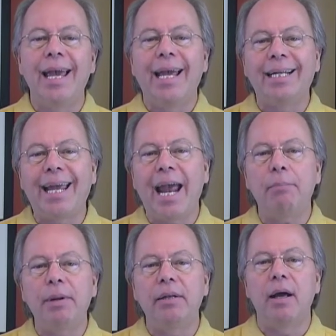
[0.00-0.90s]
it
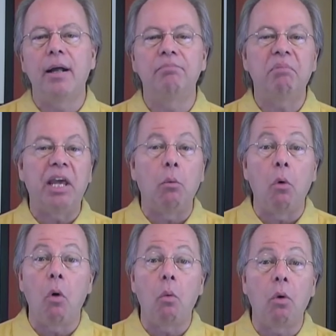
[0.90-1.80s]
can't be done, it won't